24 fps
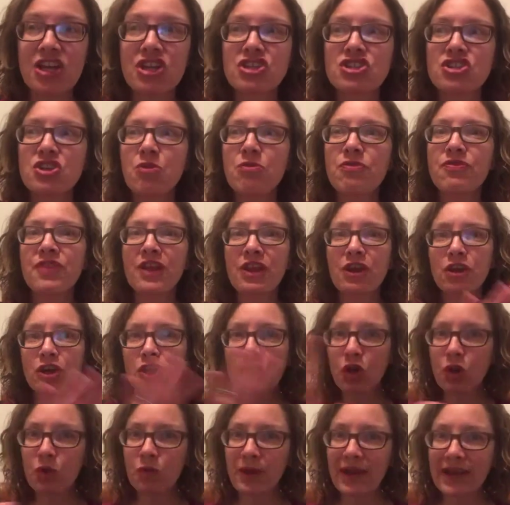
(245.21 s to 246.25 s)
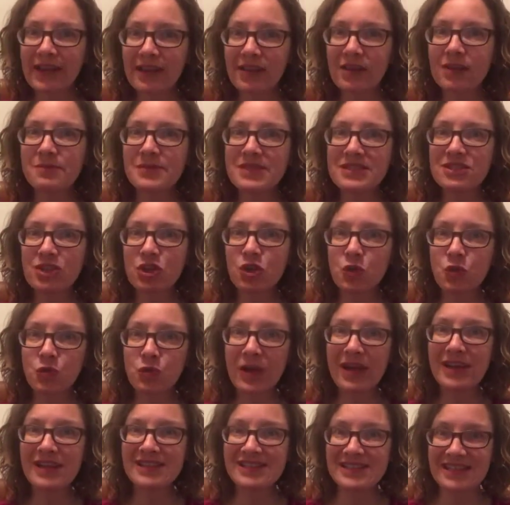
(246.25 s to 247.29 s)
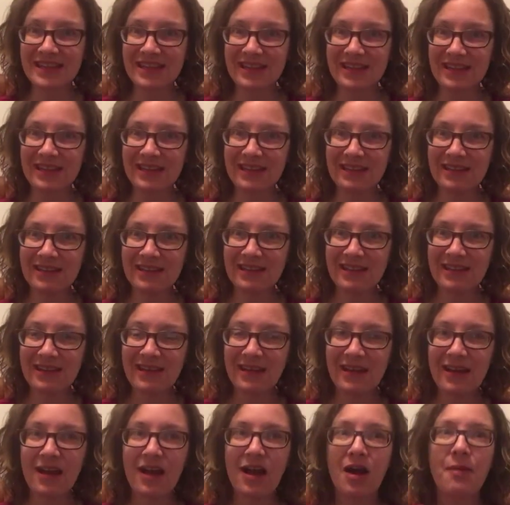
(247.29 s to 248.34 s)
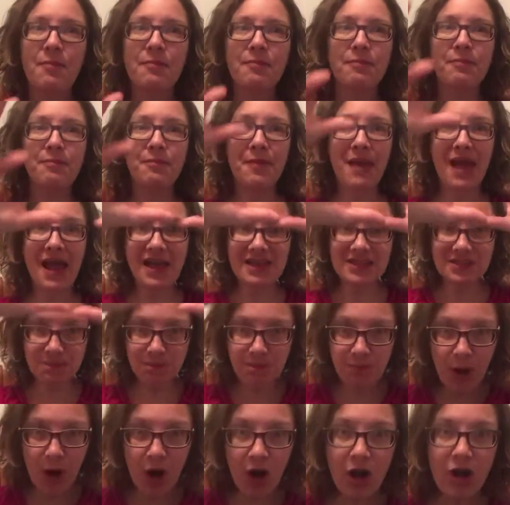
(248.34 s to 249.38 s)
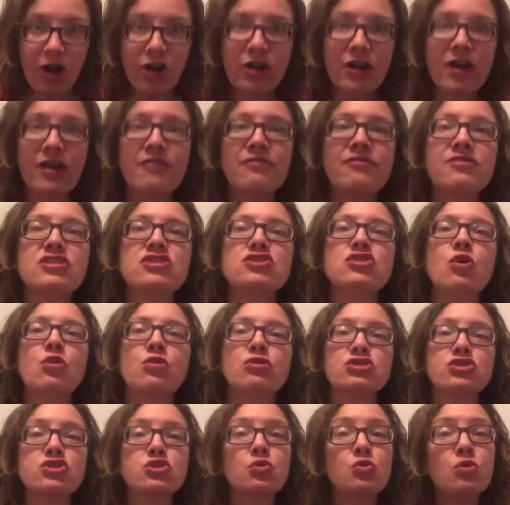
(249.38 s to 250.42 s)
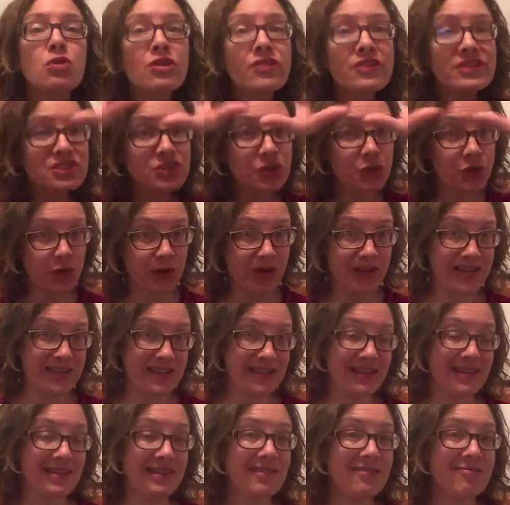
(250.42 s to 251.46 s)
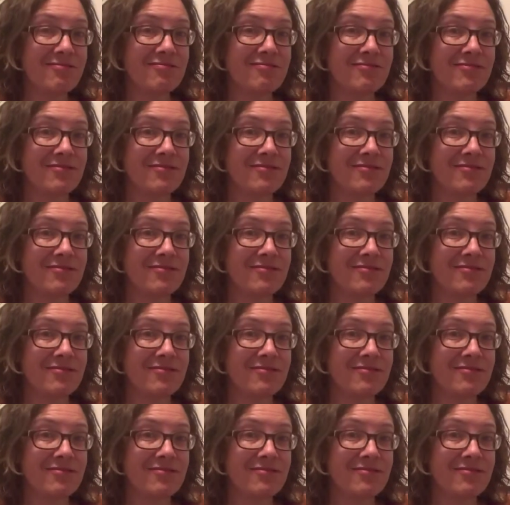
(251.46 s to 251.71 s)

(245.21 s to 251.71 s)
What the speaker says: So their curriculum is accredited as part of this whole school that's accredited.